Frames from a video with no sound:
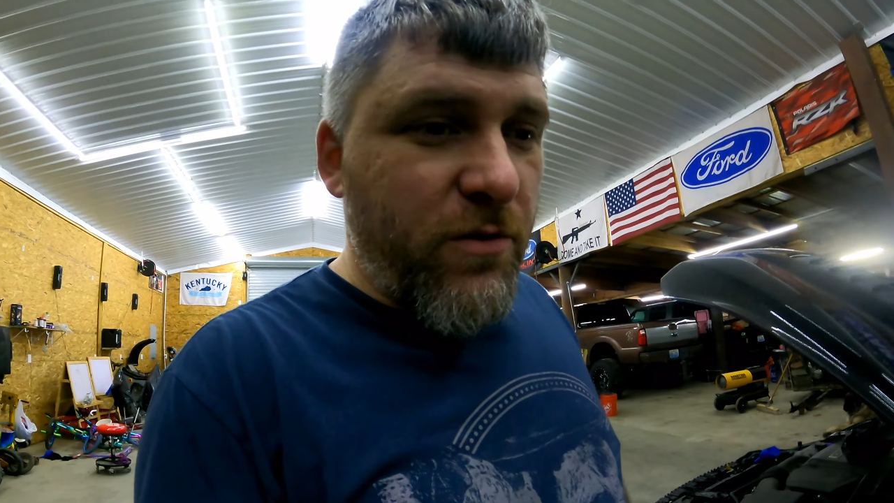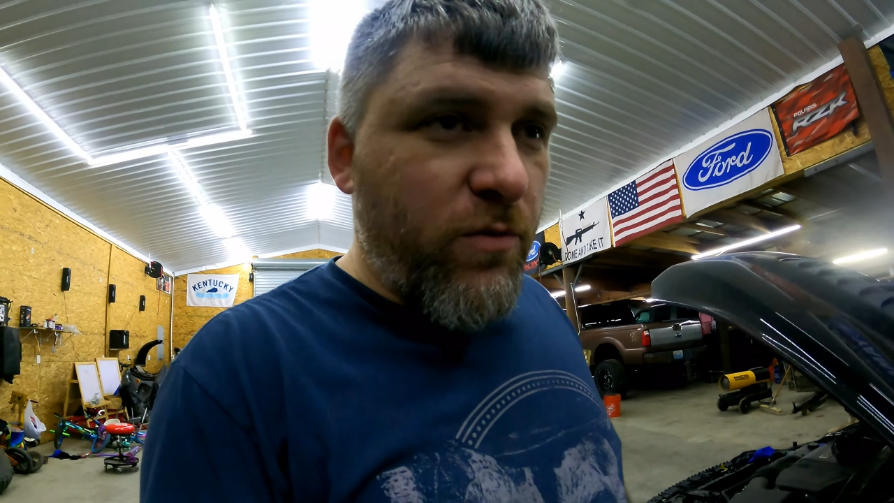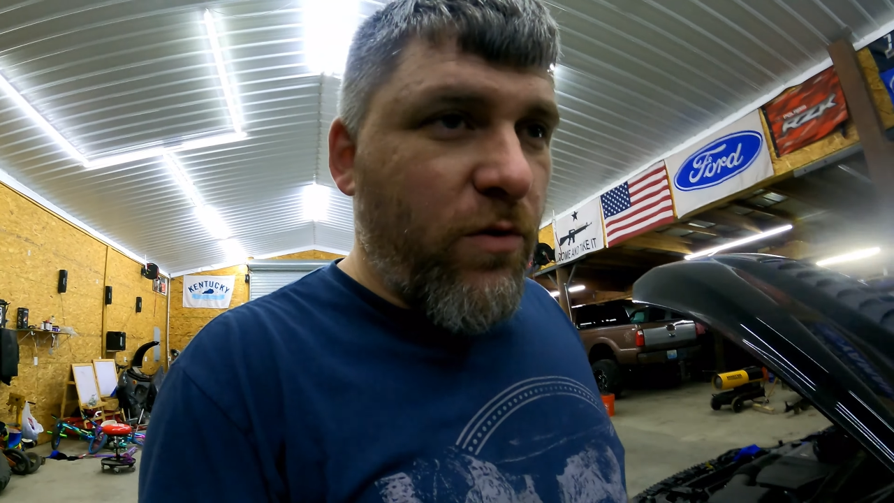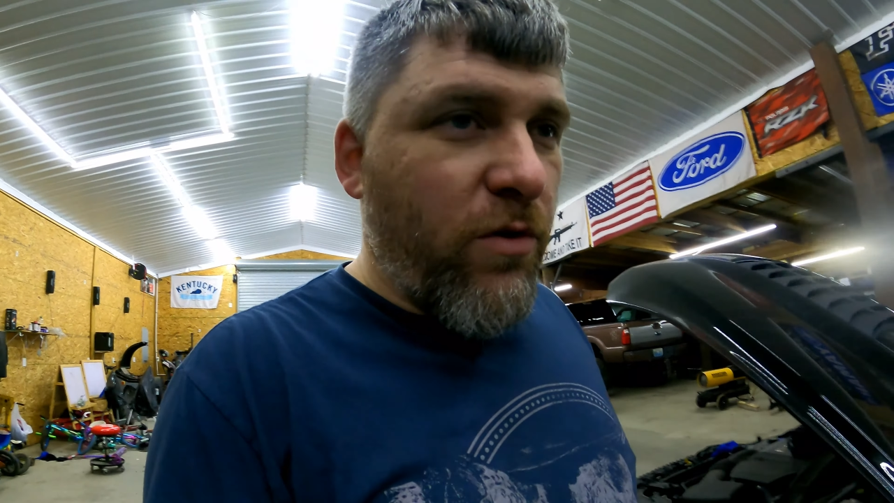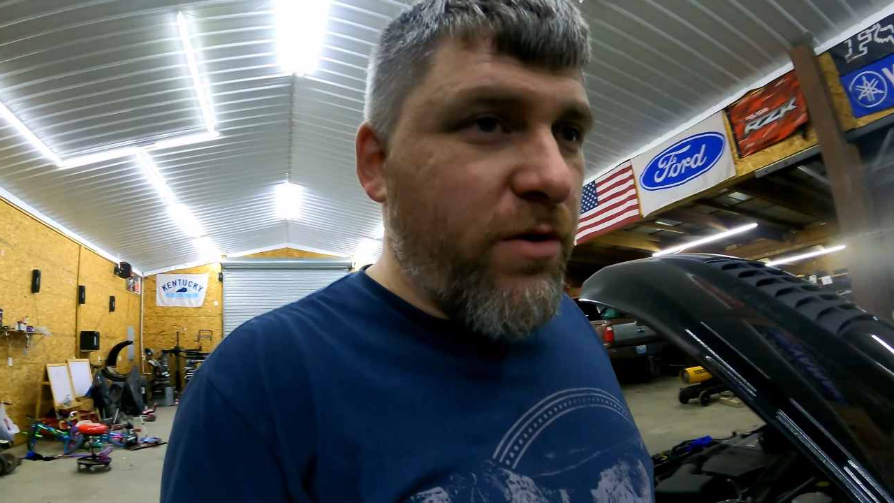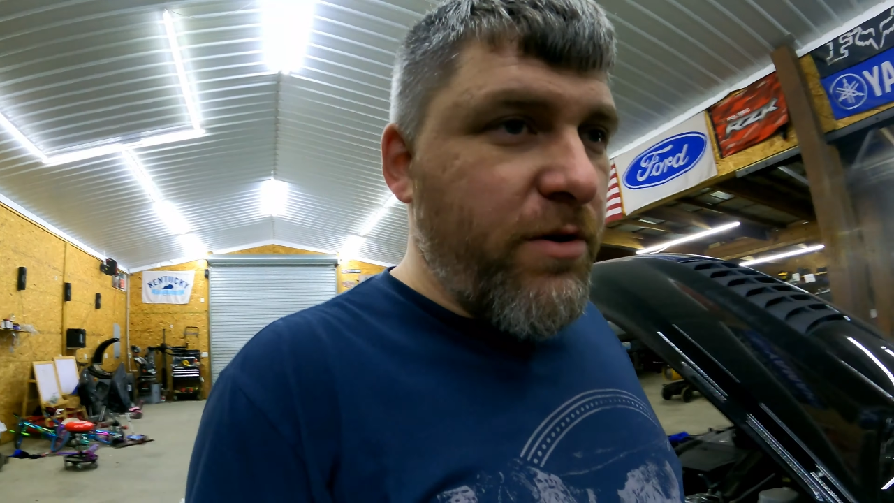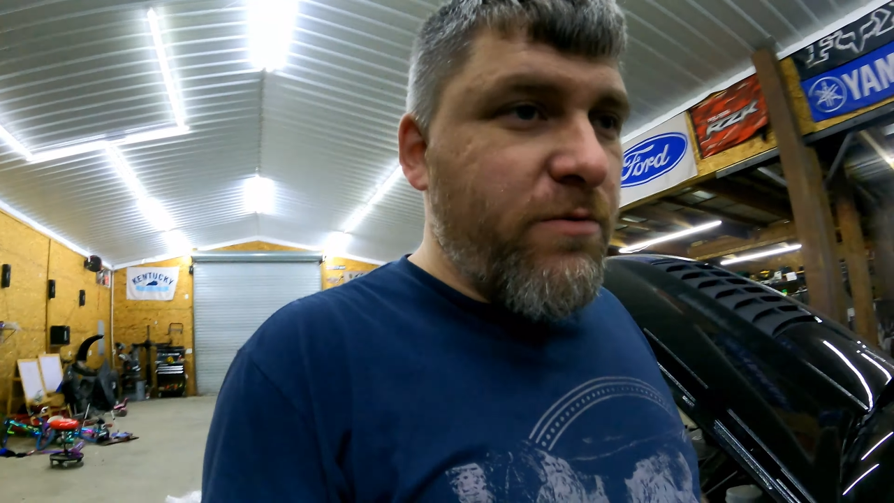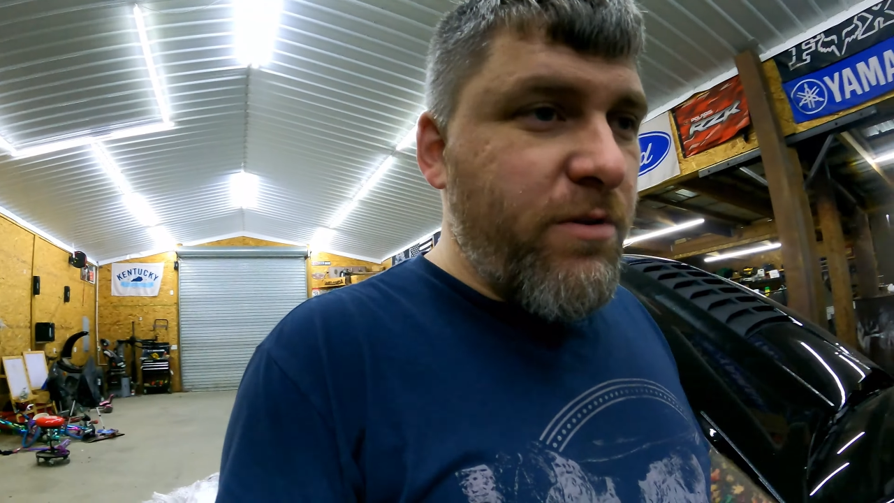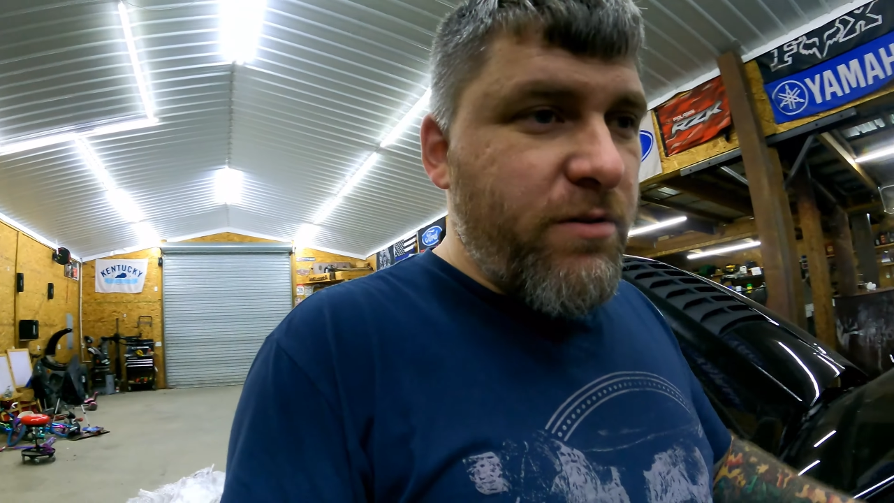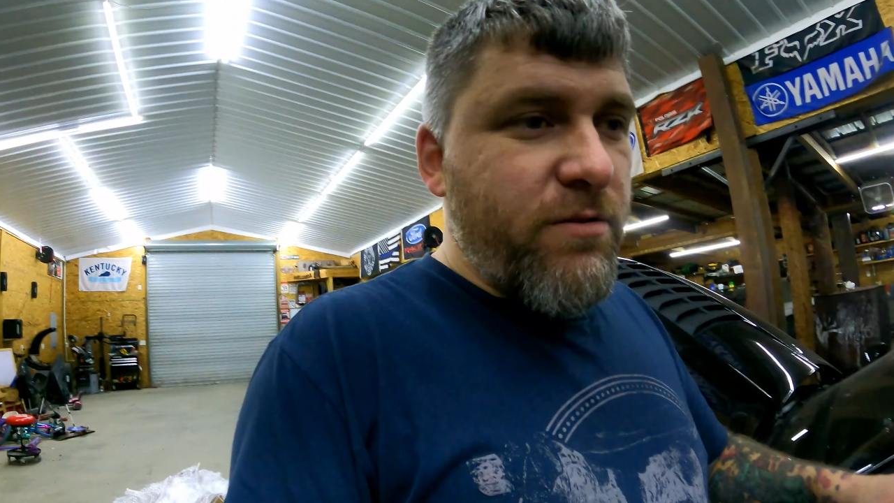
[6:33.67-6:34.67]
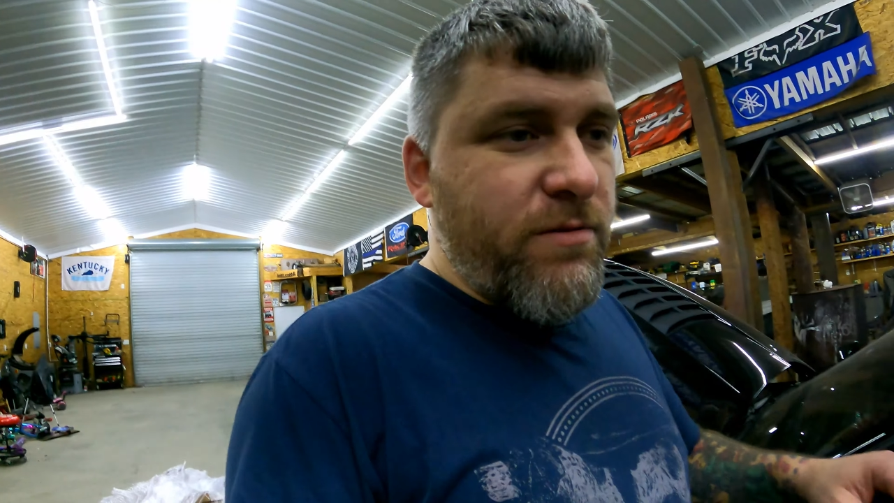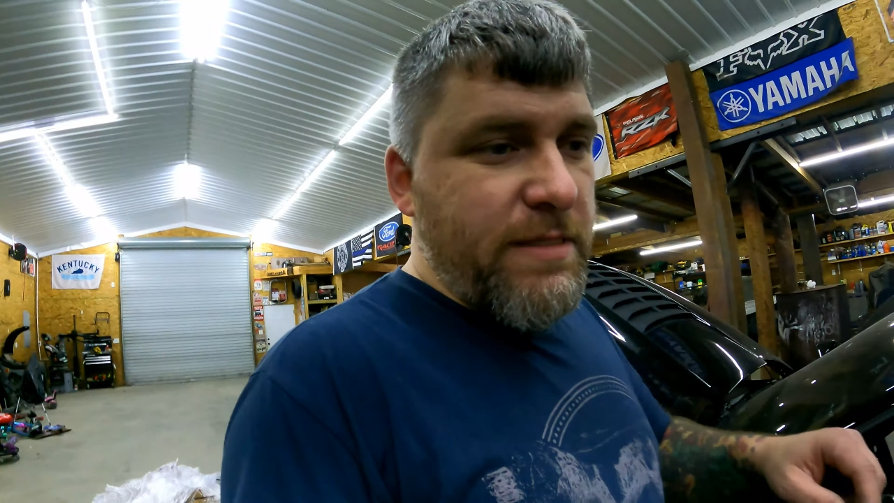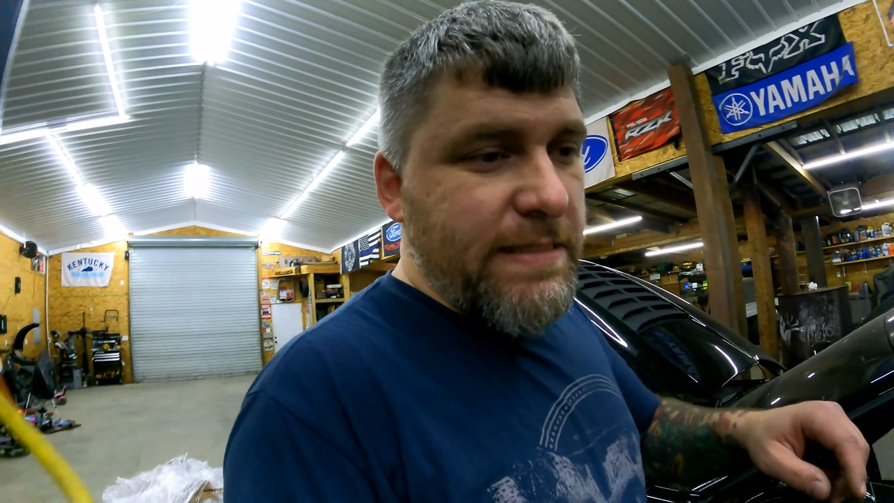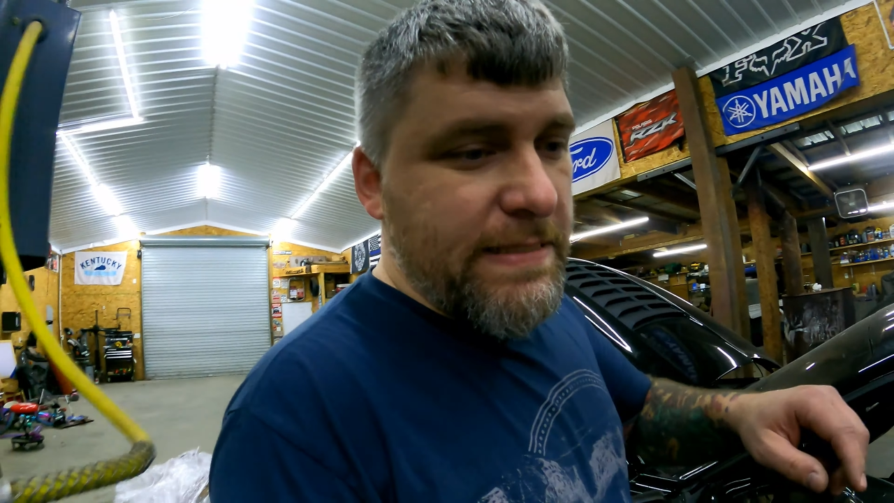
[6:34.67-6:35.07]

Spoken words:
No wiring, no nothing.